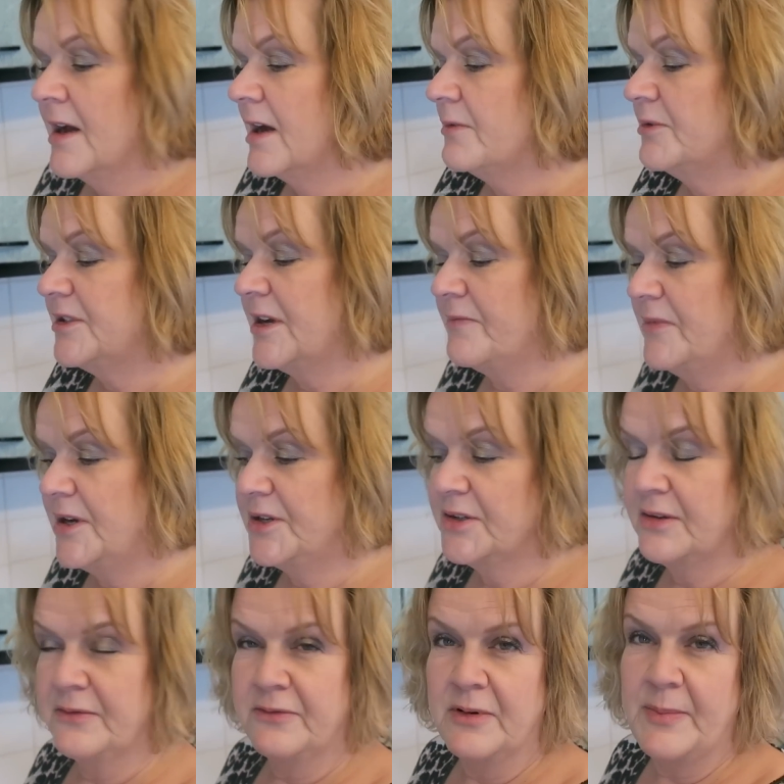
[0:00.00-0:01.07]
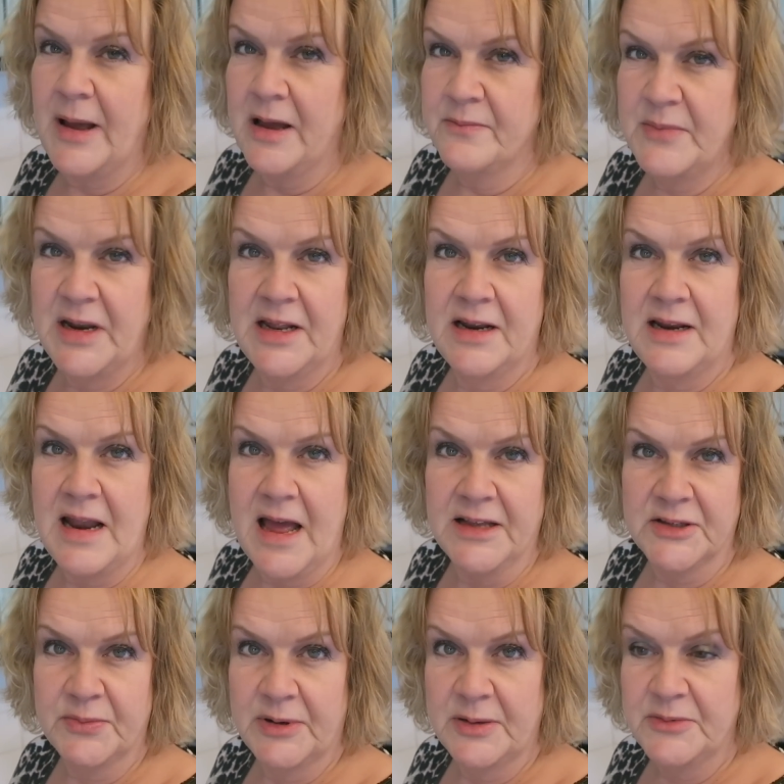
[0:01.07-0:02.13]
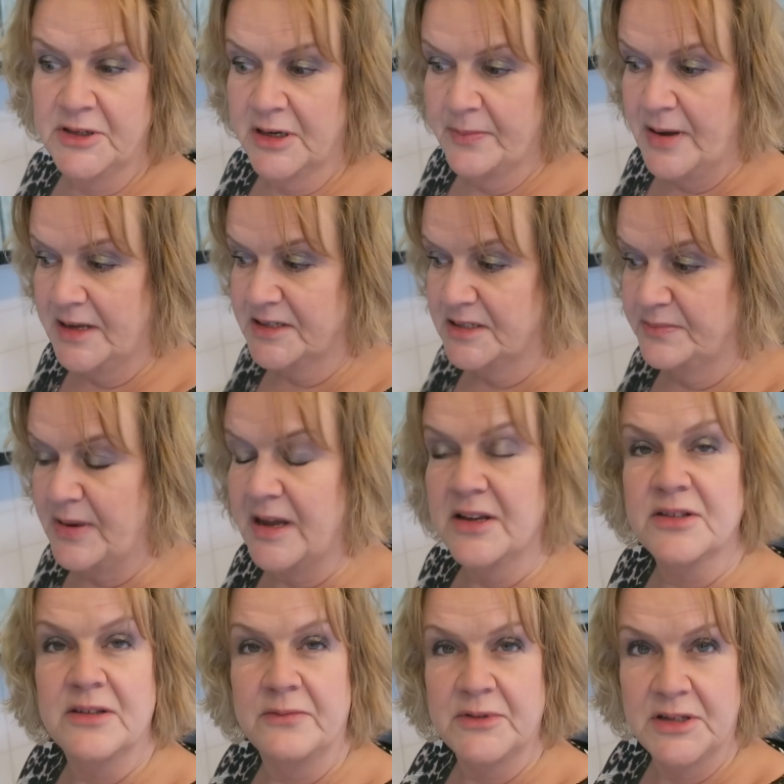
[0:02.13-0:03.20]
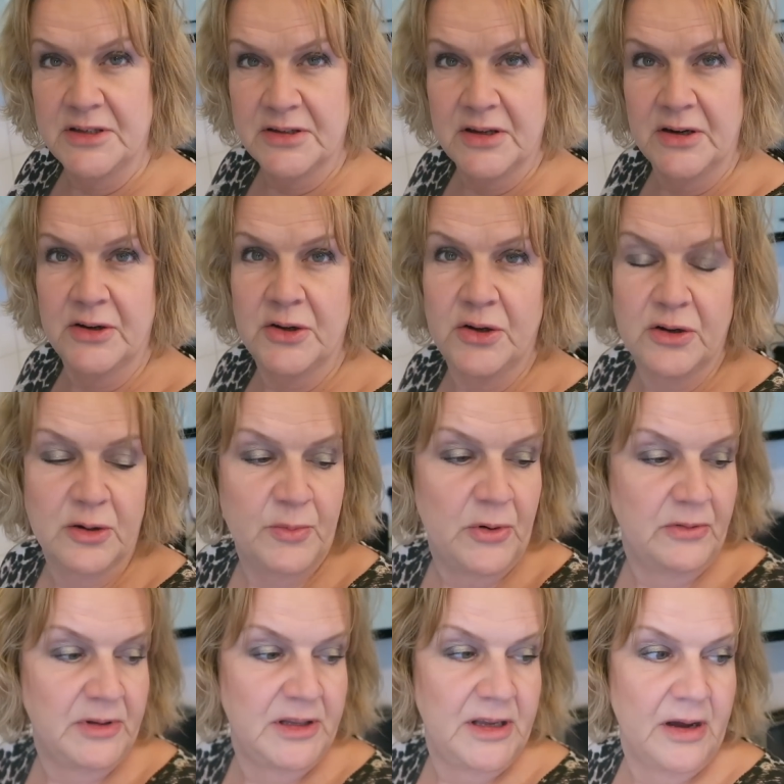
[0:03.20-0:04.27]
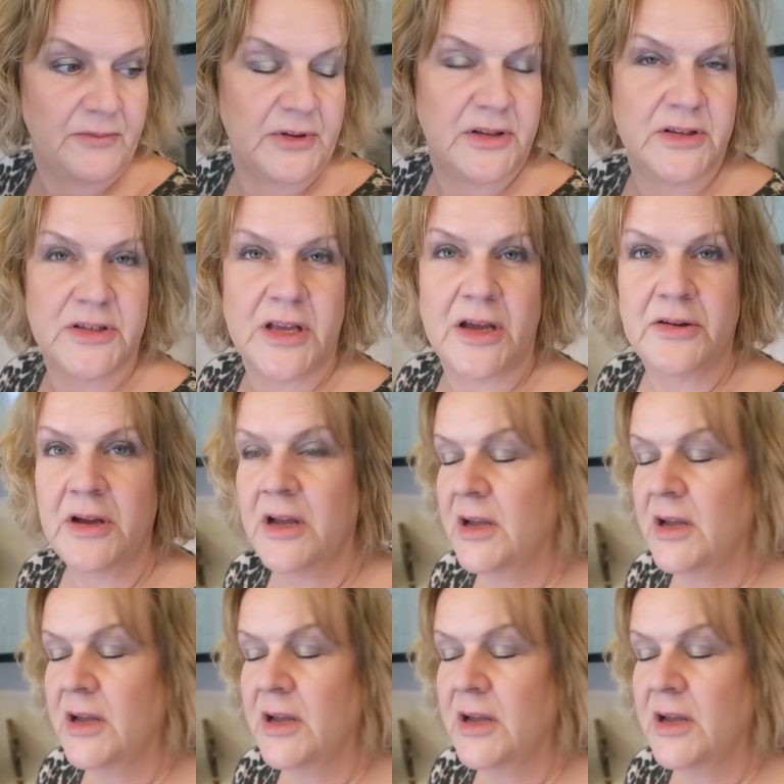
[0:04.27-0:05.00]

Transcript: I will generally do it for about a minute less when I'm doing a pasta bake, because obviously it's going to cook more in the oven, so